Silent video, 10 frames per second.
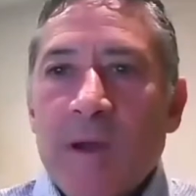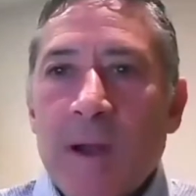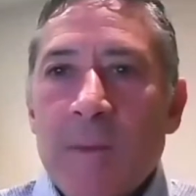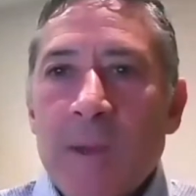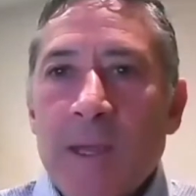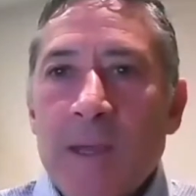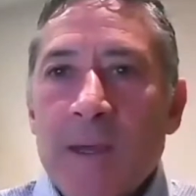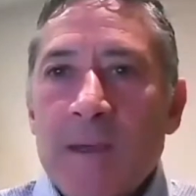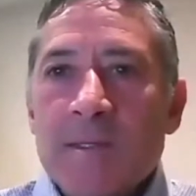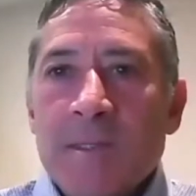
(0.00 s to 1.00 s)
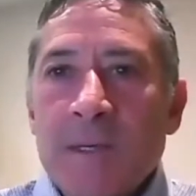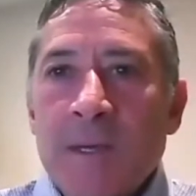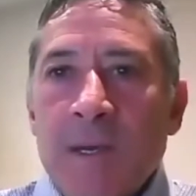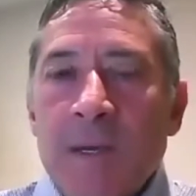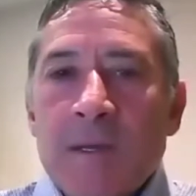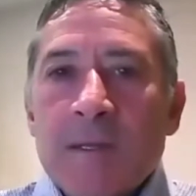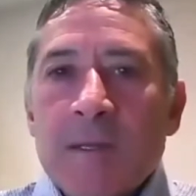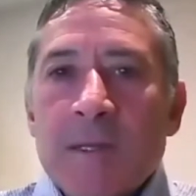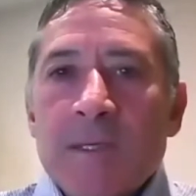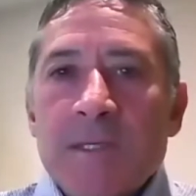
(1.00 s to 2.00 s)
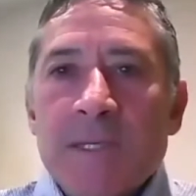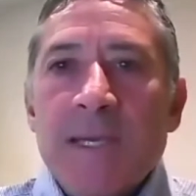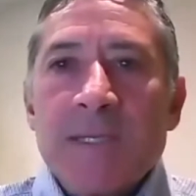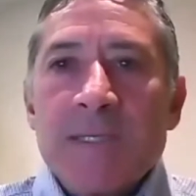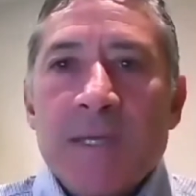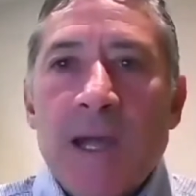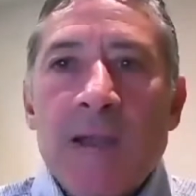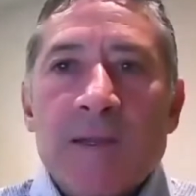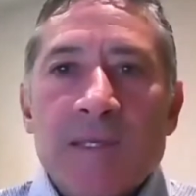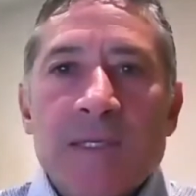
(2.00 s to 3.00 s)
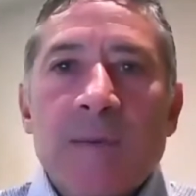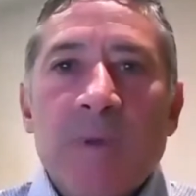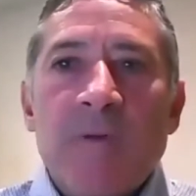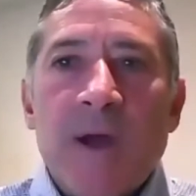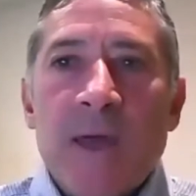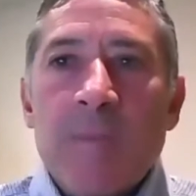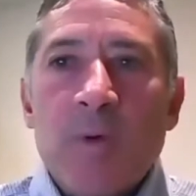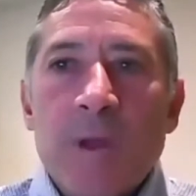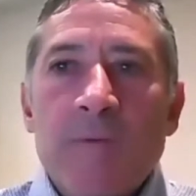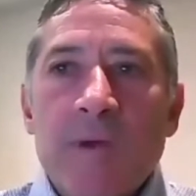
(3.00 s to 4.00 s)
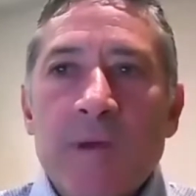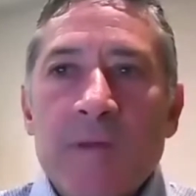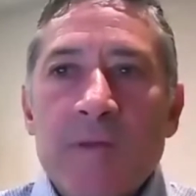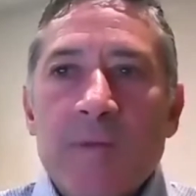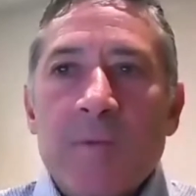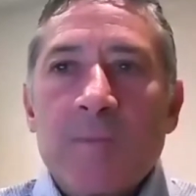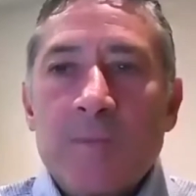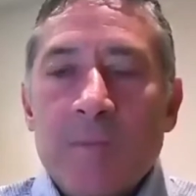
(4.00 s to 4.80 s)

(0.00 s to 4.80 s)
economy is. The state decided to simplify the previous